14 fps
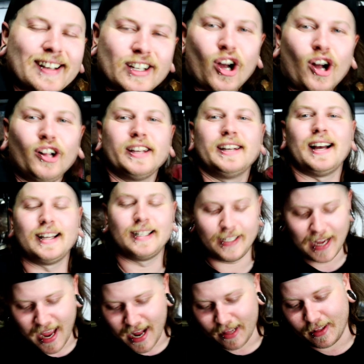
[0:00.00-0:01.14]
call it a
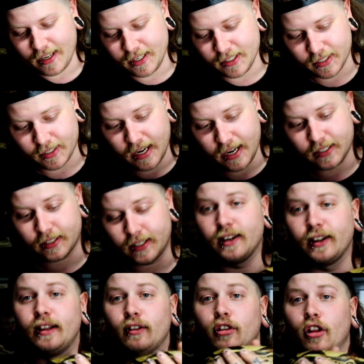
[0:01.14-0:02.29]
day. These snakes
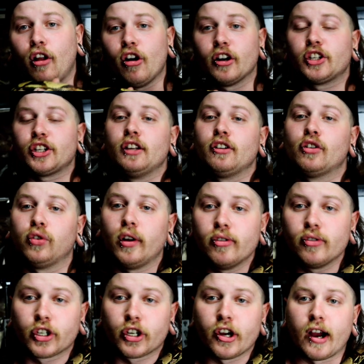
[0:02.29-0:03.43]
need a large
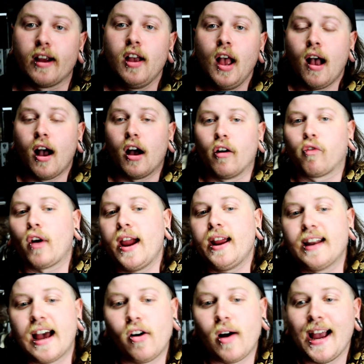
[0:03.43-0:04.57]
enclosure. Right
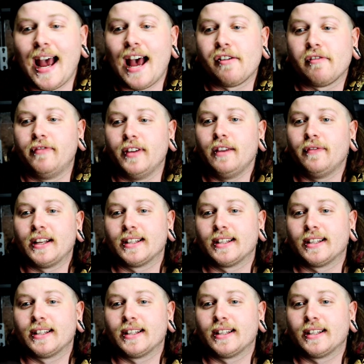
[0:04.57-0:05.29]
now, I have Viv